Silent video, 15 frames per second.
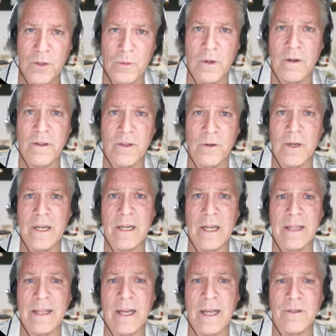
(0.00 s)
for a
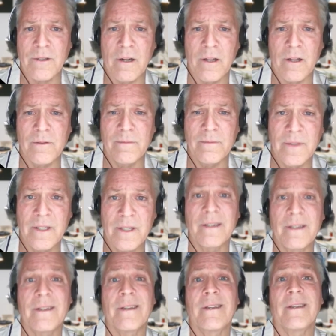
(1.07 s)
$239,000
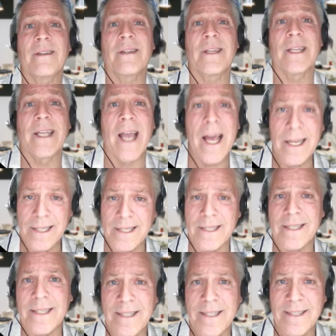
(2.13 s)
loan?
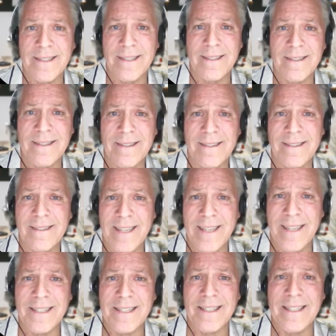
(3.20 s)
Yes.
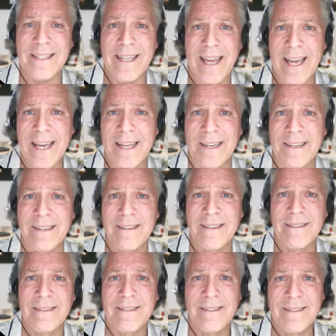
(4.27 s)
Yes, he
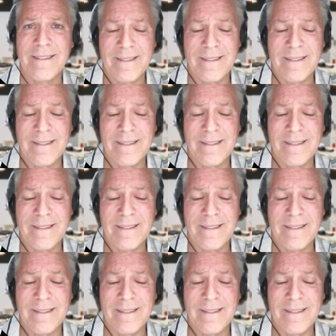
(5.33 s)
can.